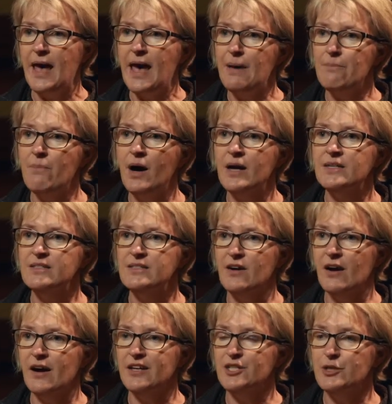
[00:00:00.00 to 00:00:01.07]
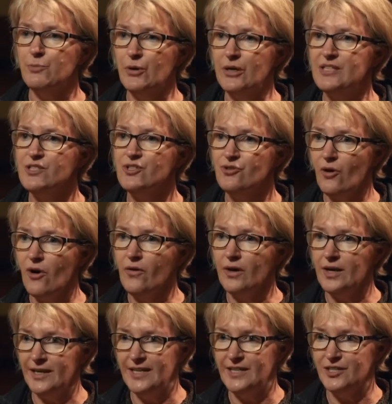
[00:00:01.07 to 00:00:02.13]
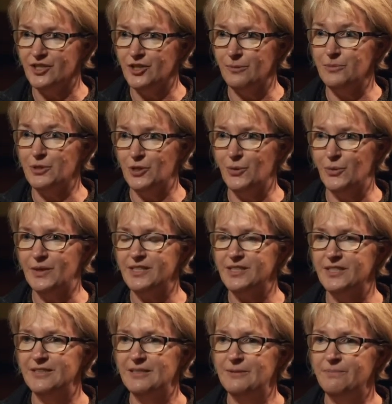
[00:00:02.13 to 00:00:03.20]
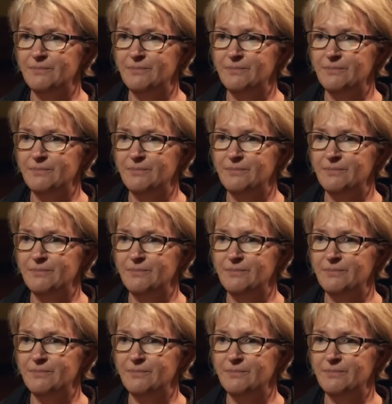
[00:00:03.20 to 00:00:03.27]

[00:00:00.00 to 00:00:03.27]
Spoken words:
and my desire to bring strong leadership to it.